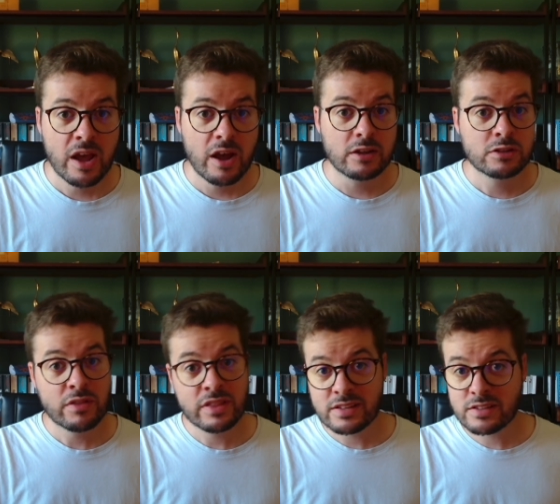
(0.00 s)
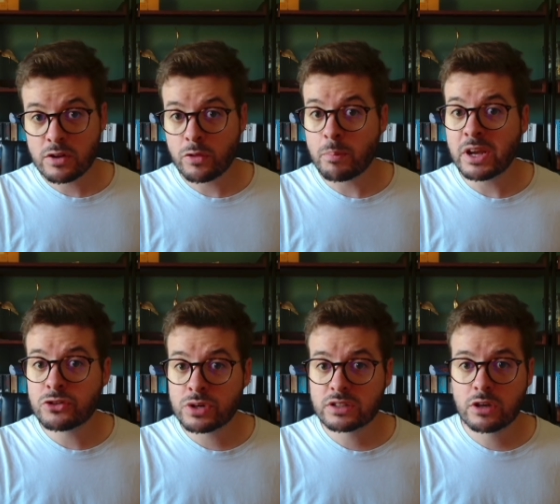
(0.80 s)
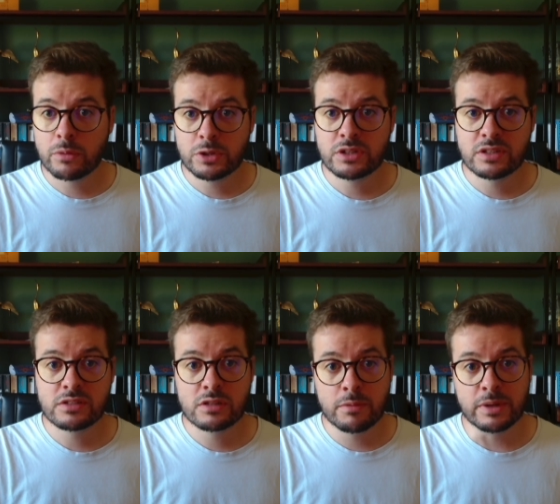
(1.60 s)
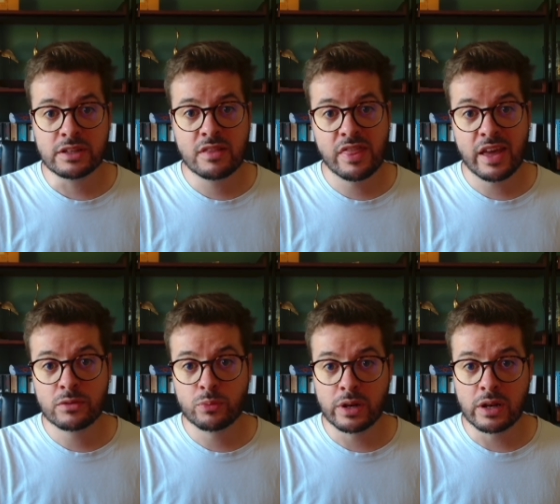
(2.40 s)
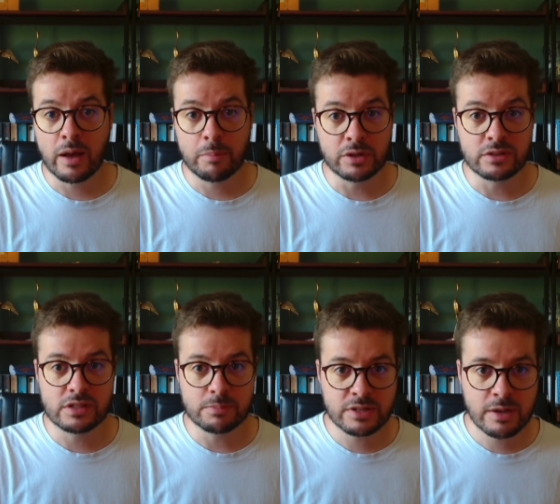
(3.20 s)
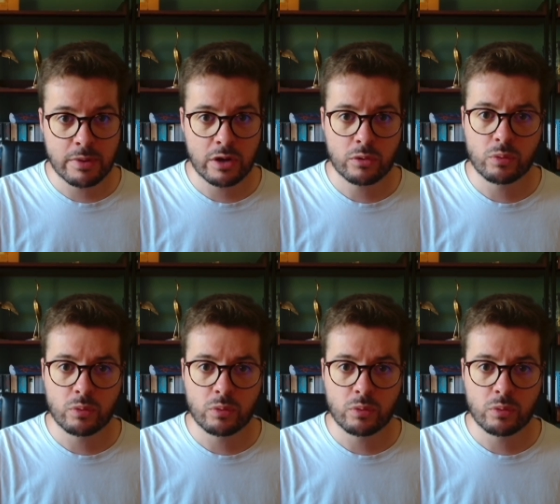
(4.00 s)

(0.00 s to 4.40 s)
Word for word: Uh, so this is not the Matrix Community Summit that will happen in September,